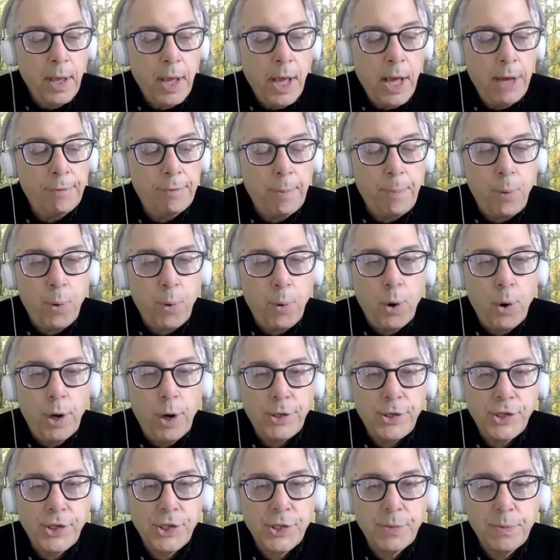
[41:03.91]
and
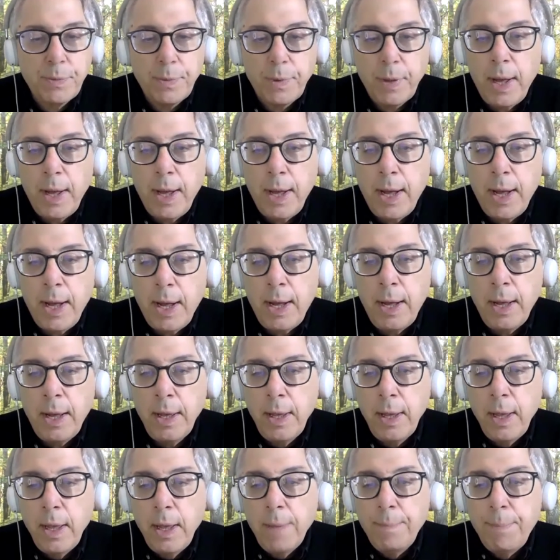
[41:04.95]
reports, uh,
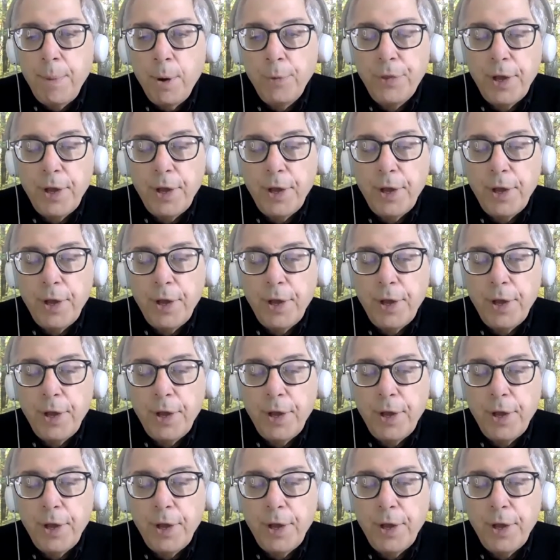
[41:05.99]
both